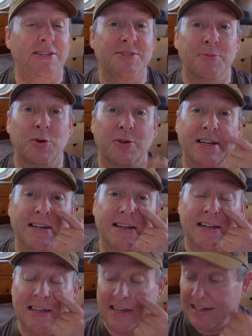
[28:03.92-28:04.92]
this morning,
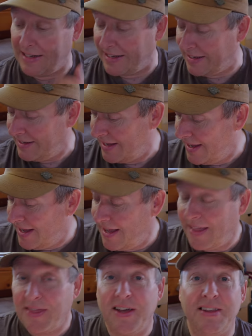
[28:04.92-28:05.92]

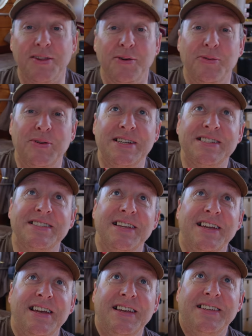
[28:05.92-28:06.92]
that there was
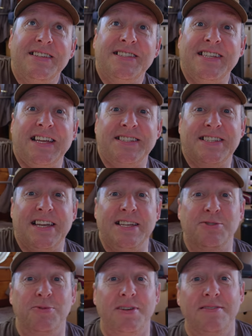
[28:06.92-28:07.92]
6
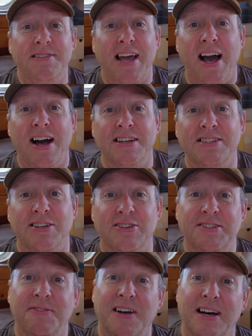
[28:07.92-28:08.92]
diesel cars on
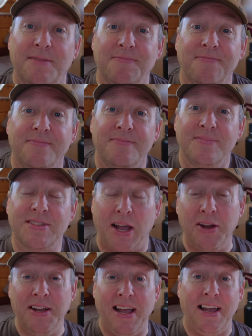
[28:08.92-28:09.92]
his farm. So
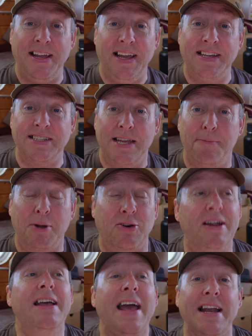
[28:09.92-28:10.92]
he's a
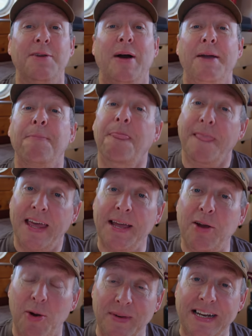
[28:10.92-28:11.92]
hypocrite. Anyway, he
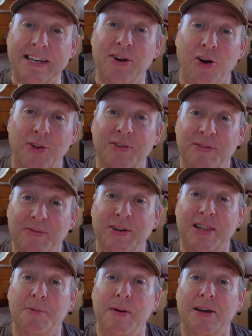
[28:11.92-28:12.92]
commented on
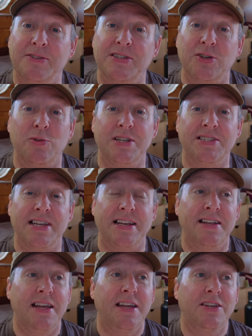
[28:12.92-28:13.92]
one of the posts and all he said,
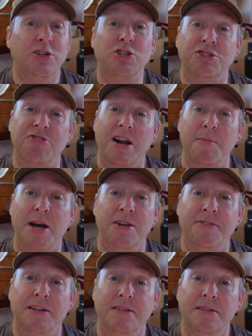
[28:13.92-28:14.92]
you should run them
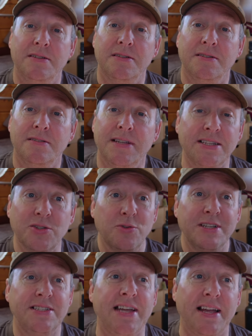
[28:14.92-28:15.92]
over. That's all
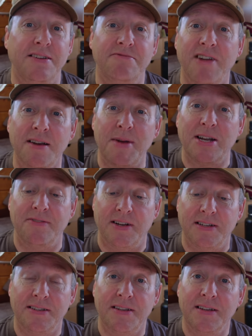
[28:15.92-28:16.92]
he said, run him
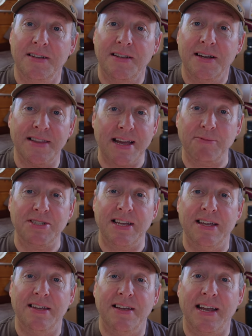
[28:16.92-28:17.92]
over. And that was
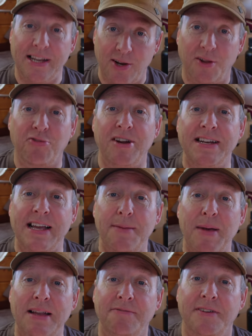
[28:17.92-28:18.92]
it. And he got a 3-day
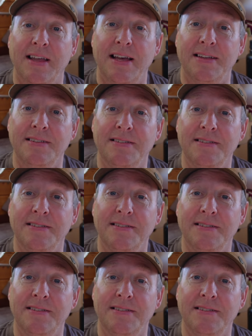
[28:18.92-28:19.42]
ban for that.